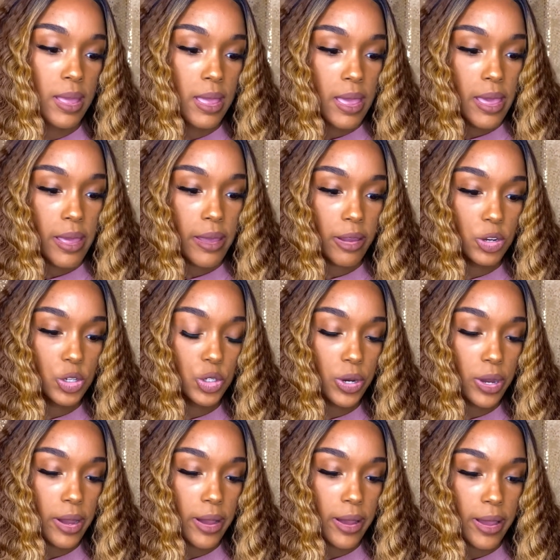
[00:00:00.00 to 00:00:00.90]
air
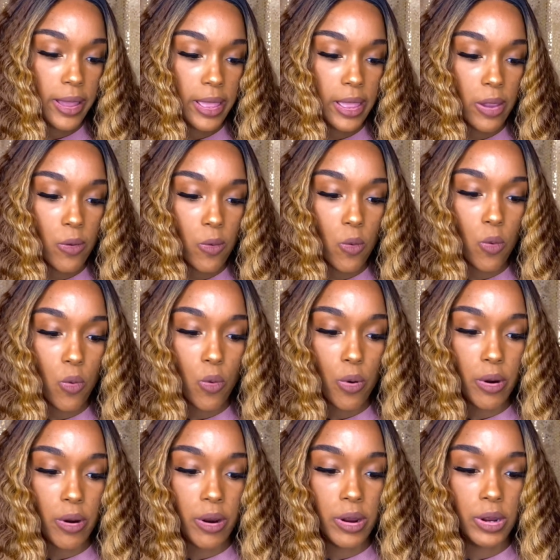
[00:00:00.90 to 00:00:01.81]
dry,
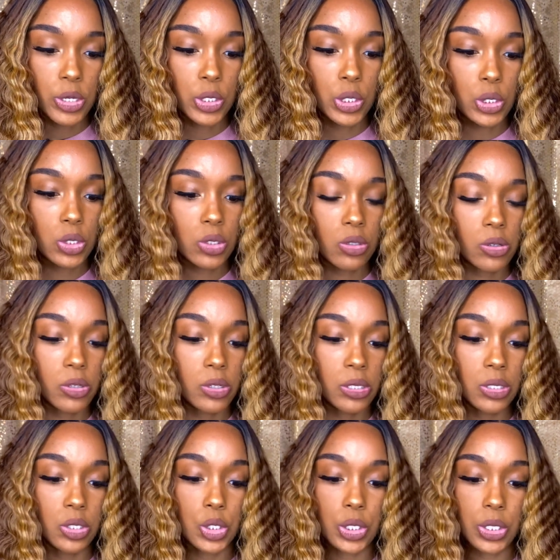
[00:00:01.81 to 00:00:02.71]
or
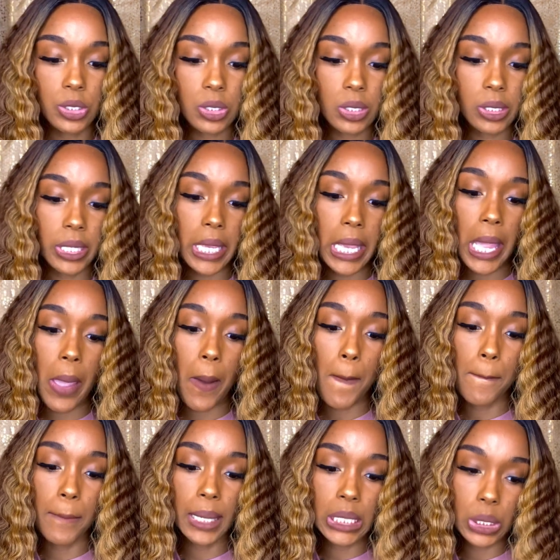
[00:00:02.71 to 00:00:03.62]
gently
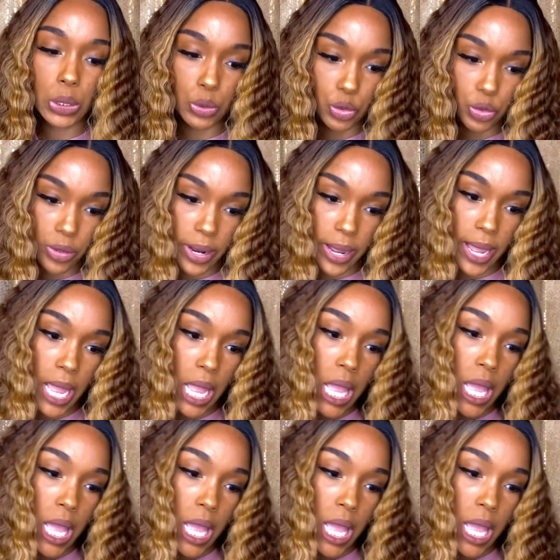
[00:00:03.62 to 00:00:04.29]
blow dry.